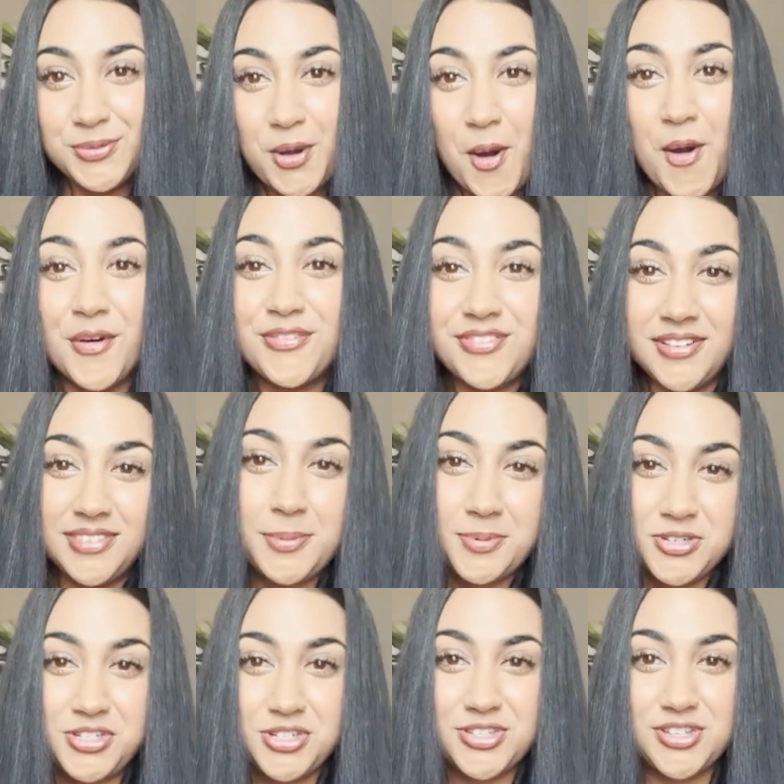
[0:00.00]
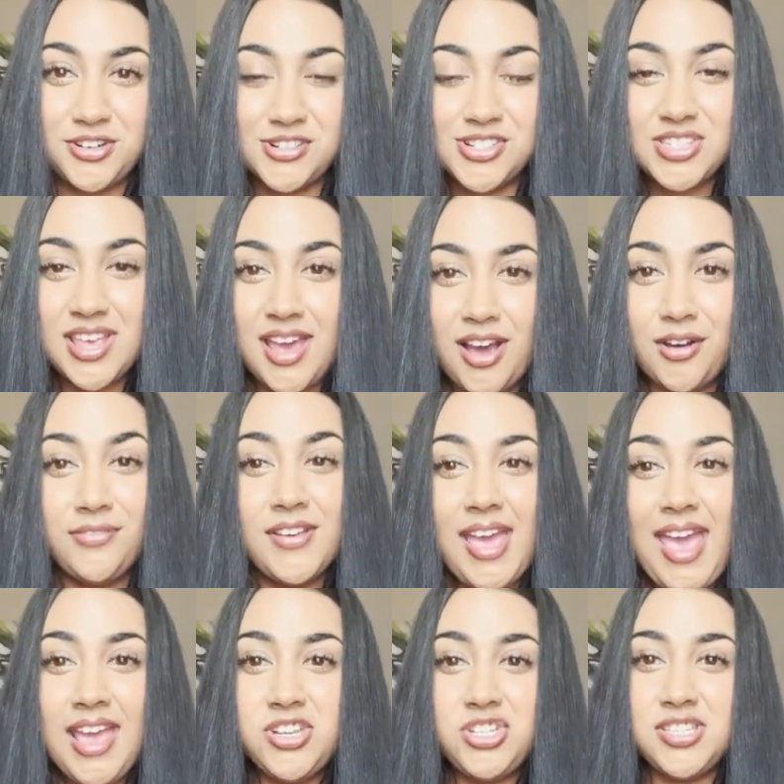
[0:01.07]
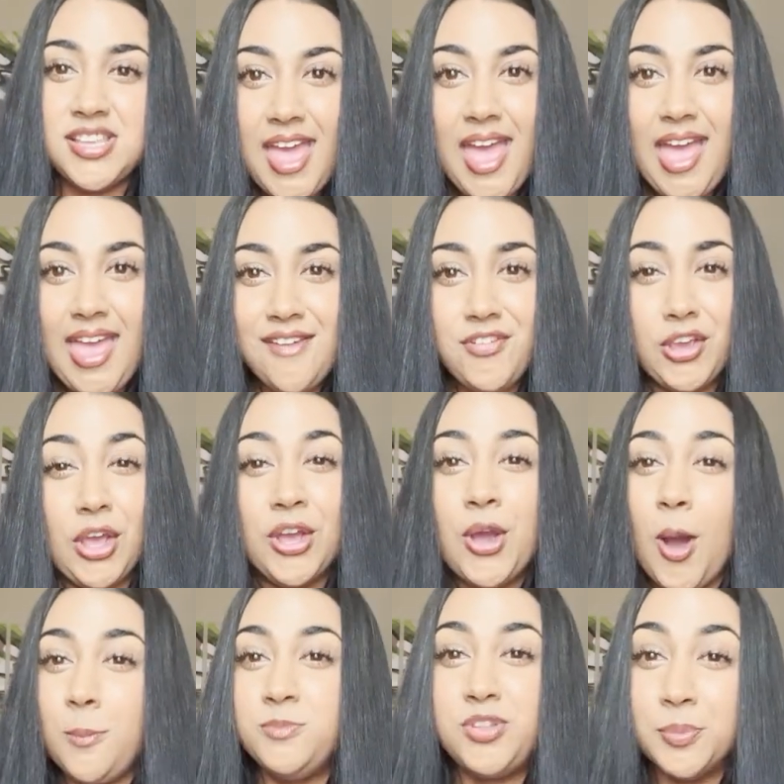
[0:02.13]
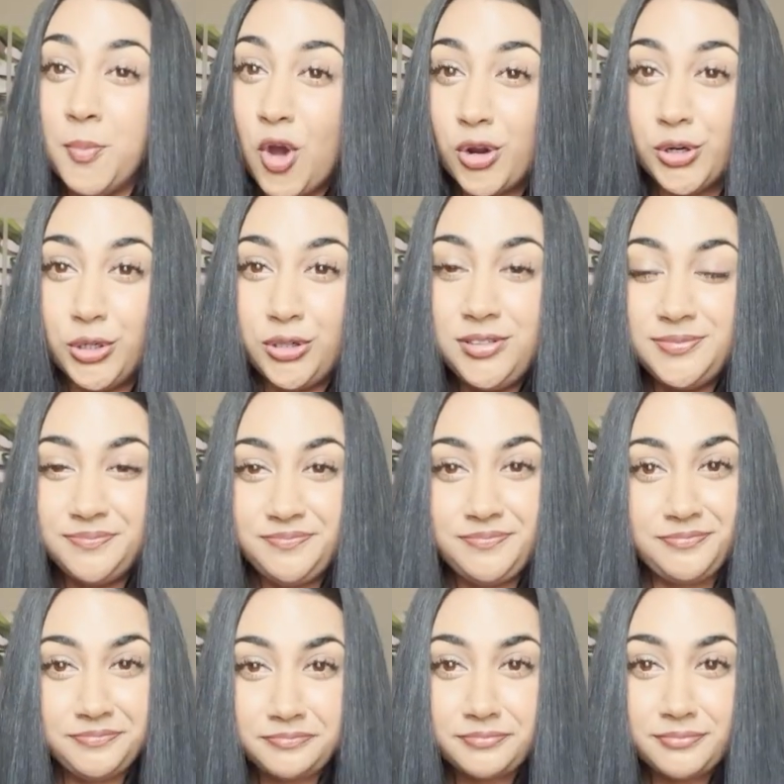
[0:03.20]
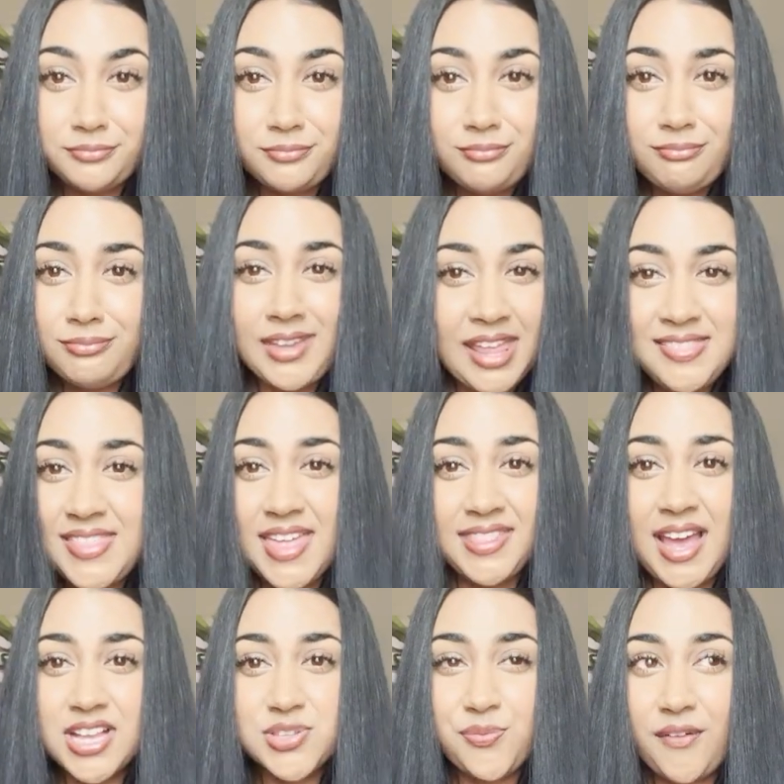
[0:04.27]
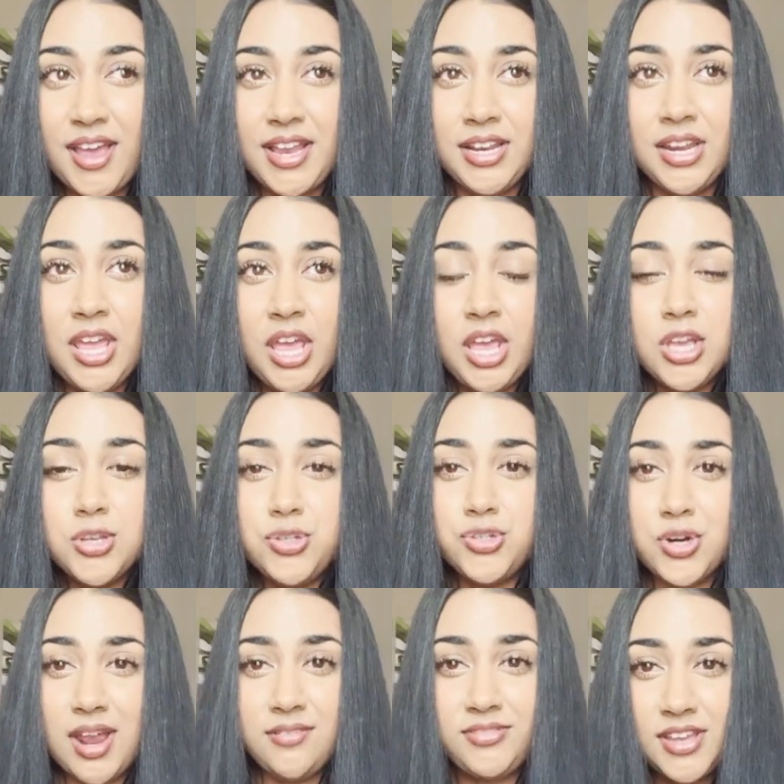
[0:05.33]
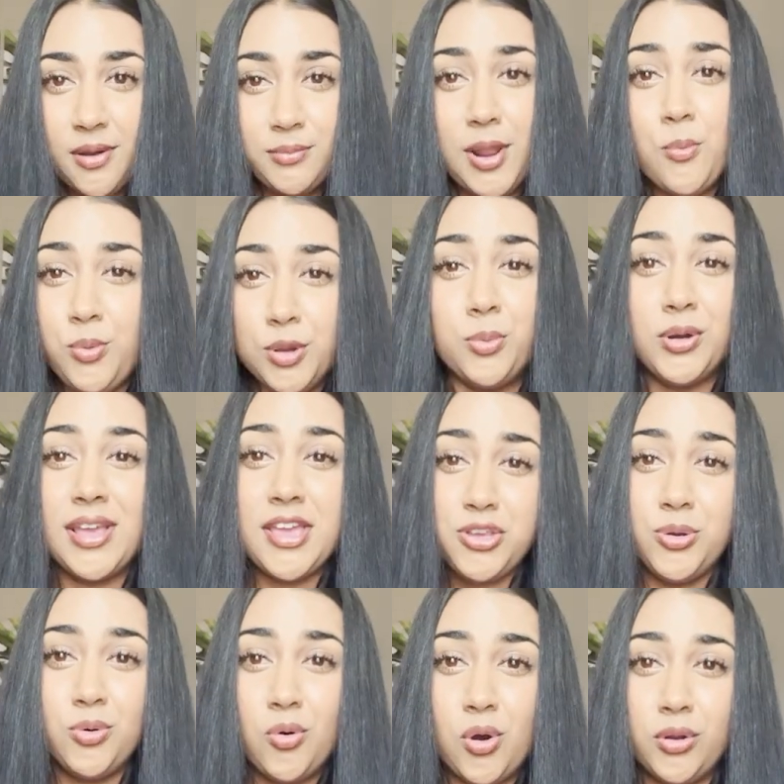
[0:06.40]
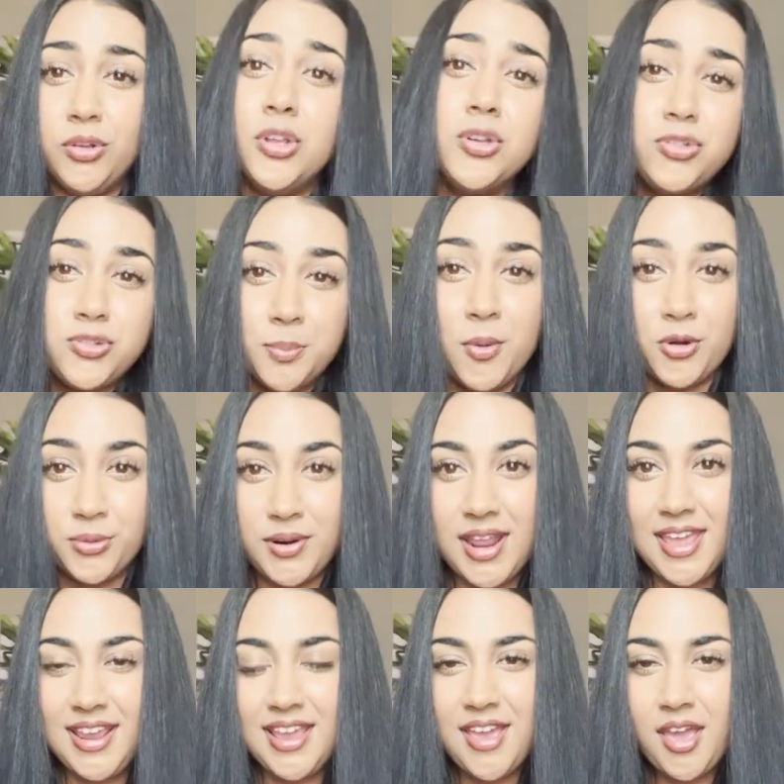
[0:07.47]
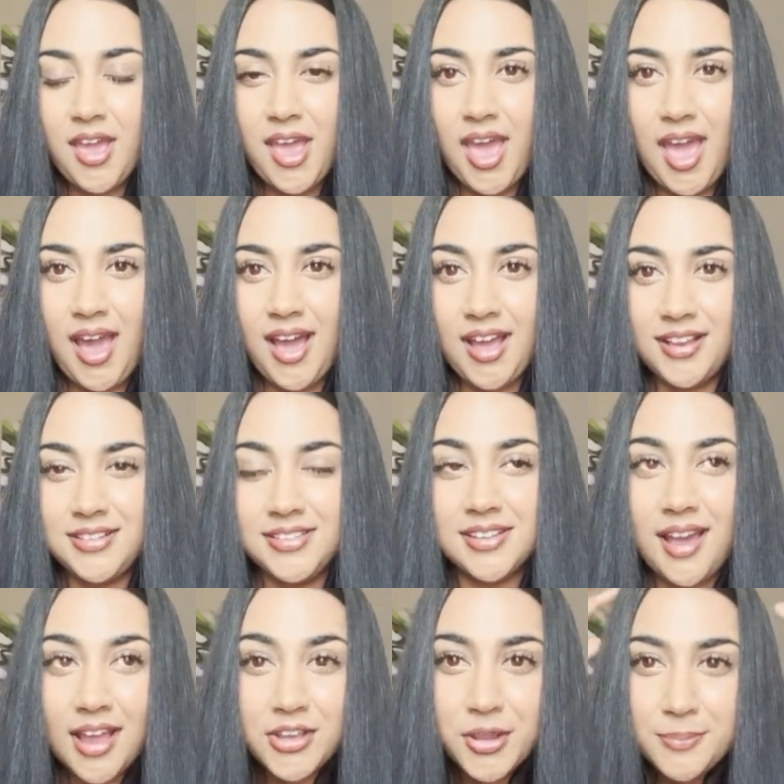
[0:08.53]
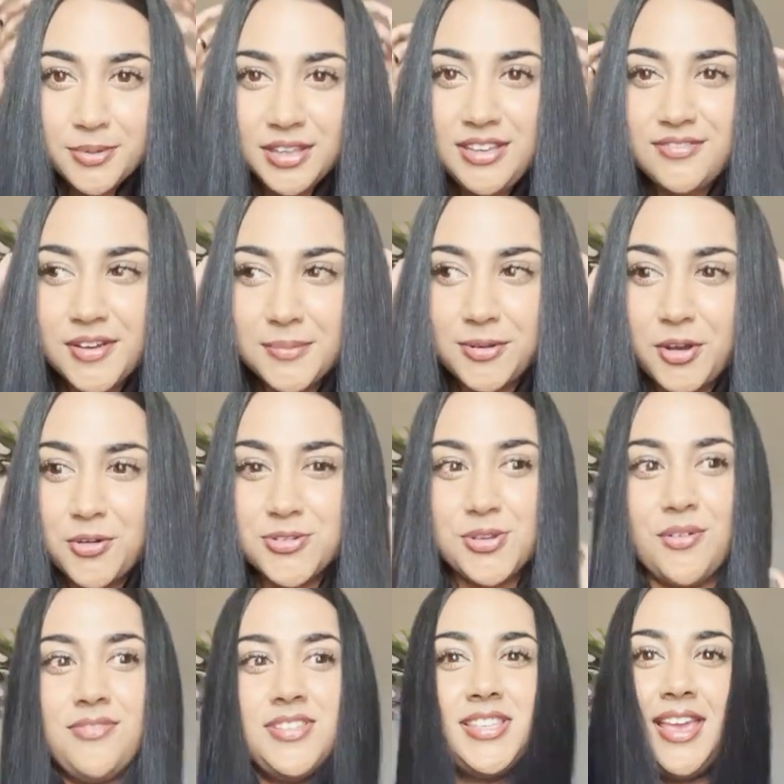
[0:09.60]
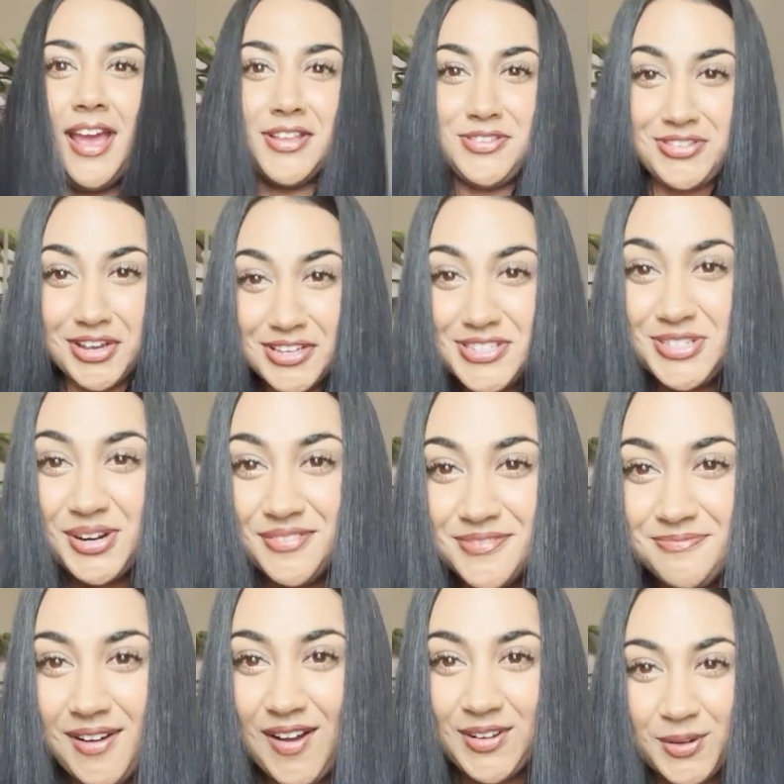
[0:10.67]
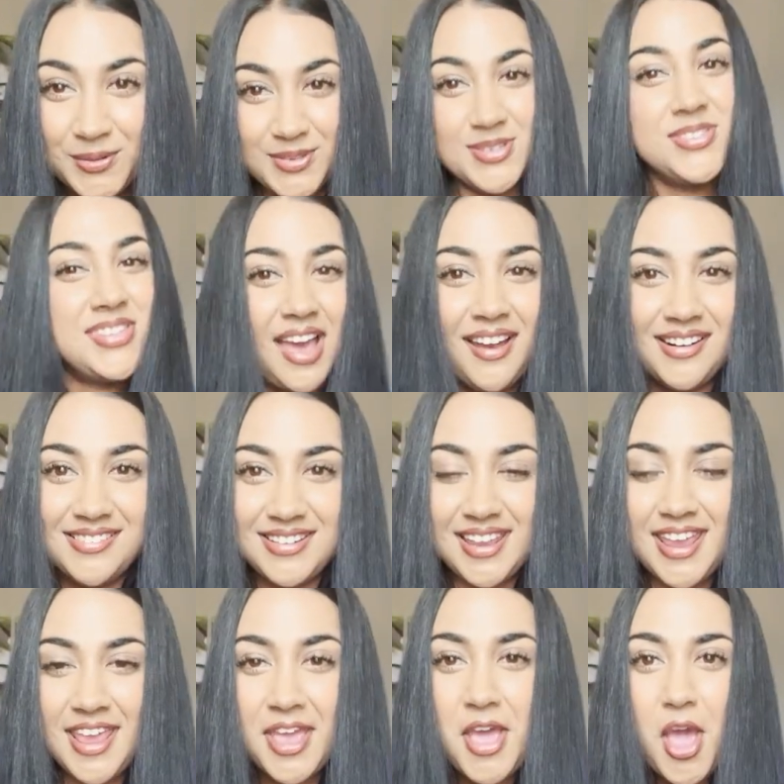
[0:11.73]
call from the producer herself and she says, if you can come tomorrow, then that's fine. Drive down and we will get you on tomorrow night. And I couldn't believe it because obviously I'd just driven back on the Saturday.